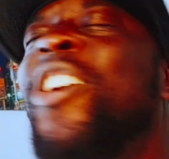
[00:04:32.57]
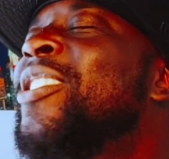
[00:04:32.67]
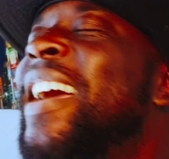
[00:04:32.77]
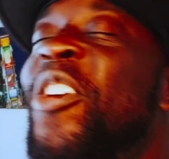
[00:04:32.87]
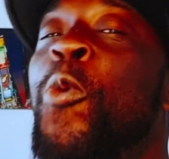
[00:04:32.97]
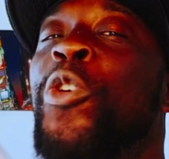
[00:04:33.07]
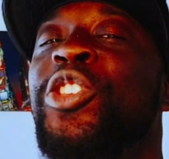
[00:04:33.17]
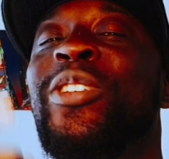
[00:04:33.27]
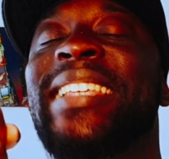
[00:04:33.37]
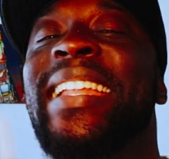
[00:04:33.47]
because I don't want
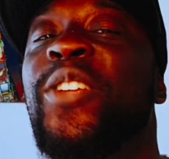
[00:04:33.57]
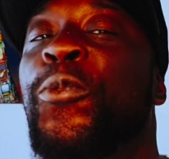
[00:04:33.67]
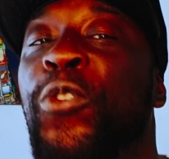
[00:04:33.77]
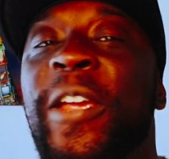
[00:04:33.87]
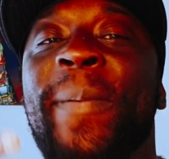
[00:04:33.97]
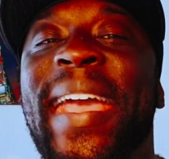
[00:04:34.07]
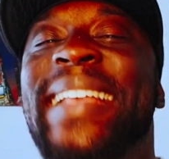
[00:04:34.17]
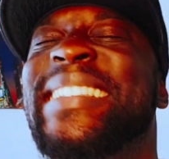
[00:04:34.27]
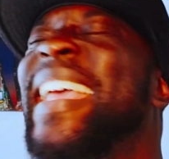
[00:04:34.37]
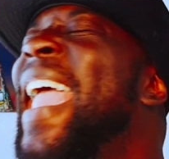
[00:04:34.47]
you sending free
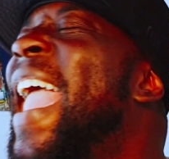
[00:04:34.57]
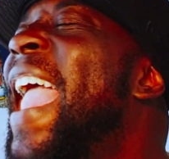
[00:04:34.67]
pairs to